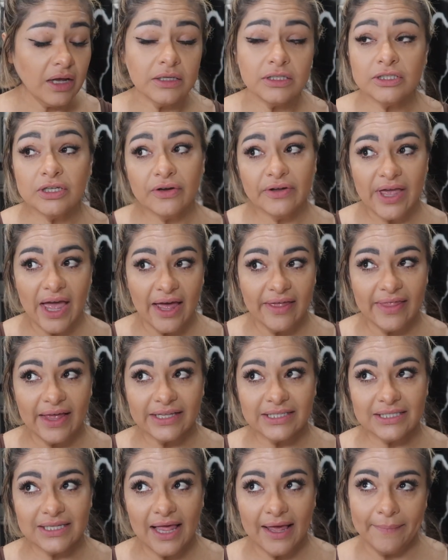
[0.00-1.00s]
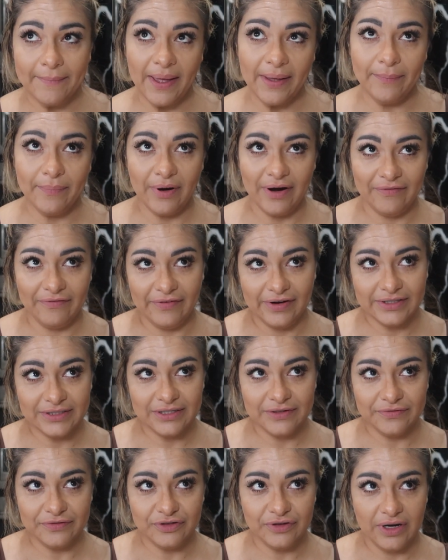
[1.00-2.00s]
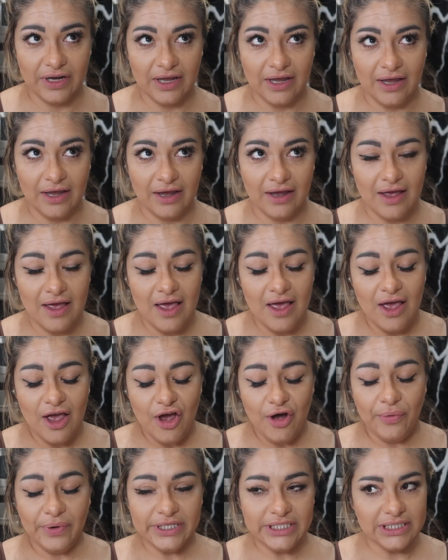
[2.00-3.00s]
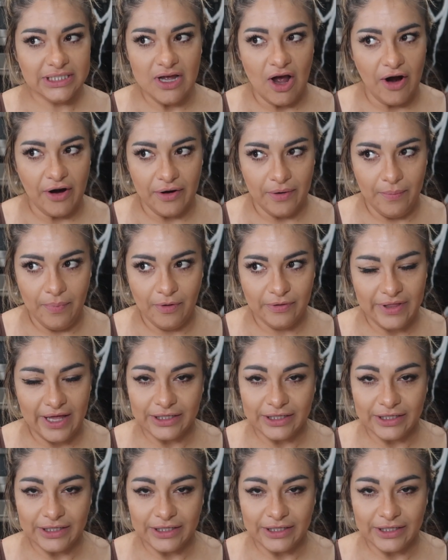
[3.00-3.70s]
so yeah, that's like my preference of drinking, which is horrible.